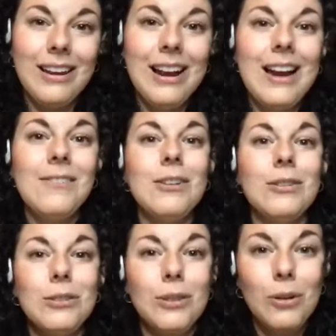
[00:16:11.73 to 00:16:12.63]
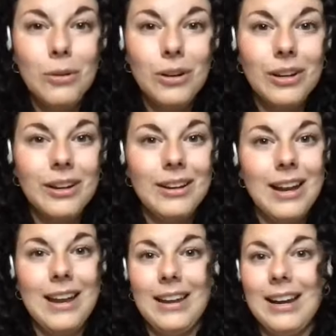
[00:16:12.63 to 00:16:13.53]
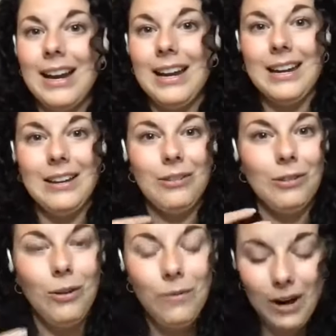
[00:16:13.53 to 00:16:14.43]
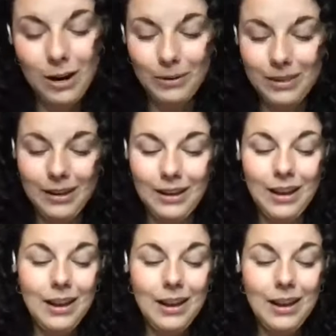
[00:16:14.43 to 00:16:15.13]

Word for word: Like I feel so good and like I get so far with it.